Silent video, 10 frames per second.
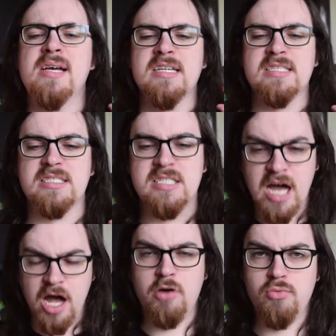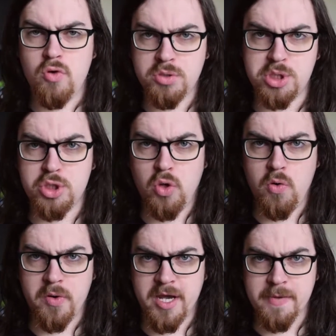Star Wars
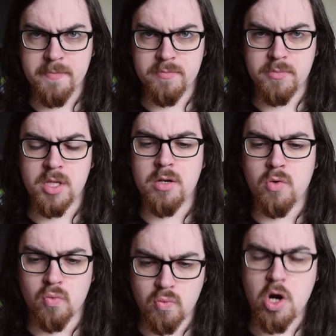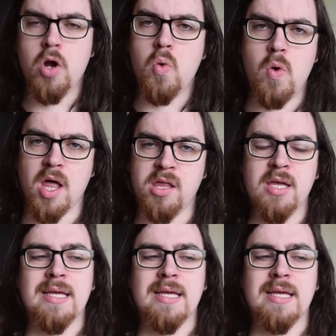story, Rogue One.